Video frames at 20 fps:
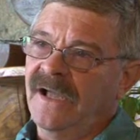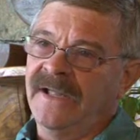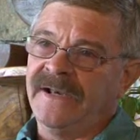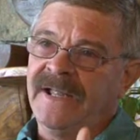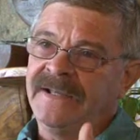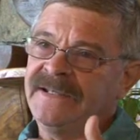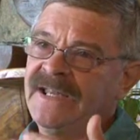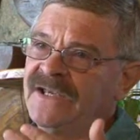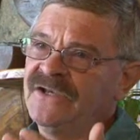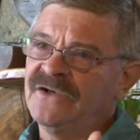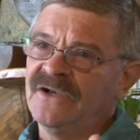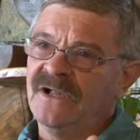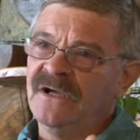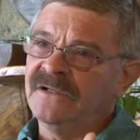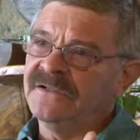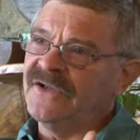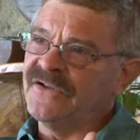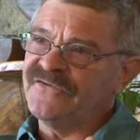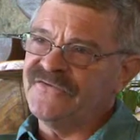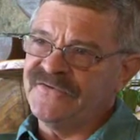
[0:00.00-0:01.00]
and I didn't
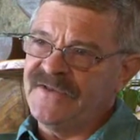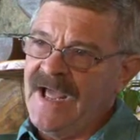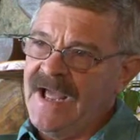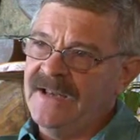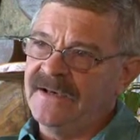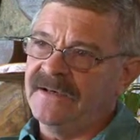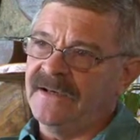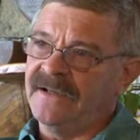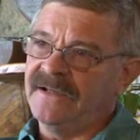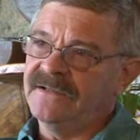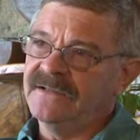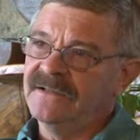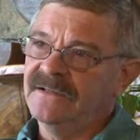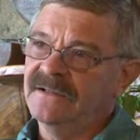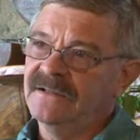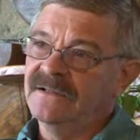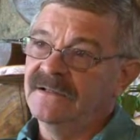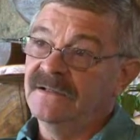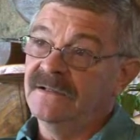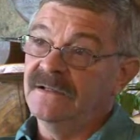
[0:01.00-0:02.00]
understand it,
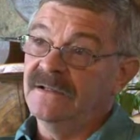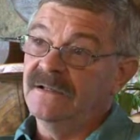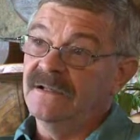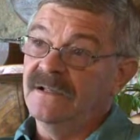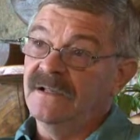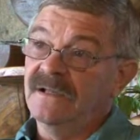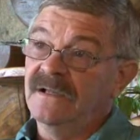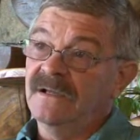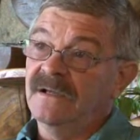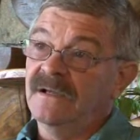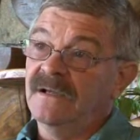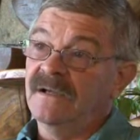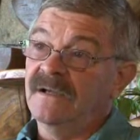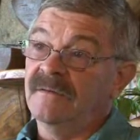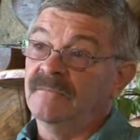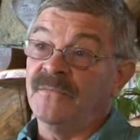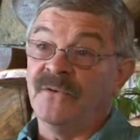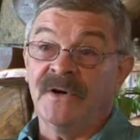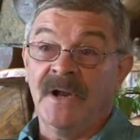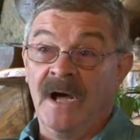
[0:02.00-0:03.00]

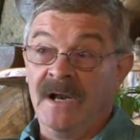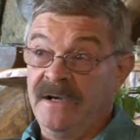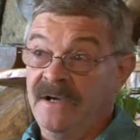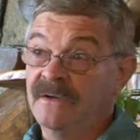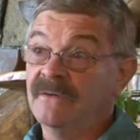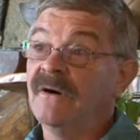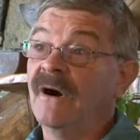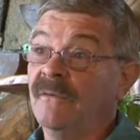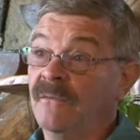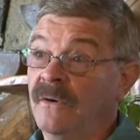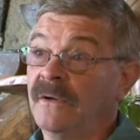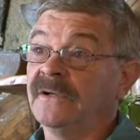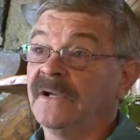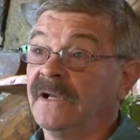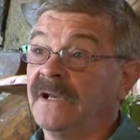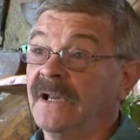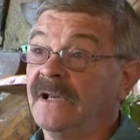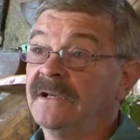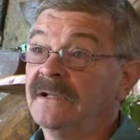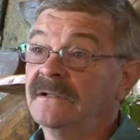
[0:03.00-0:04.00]
but I knew I
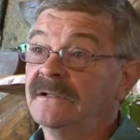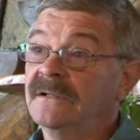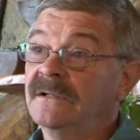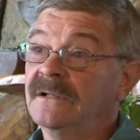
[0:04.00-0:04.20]
wanted it.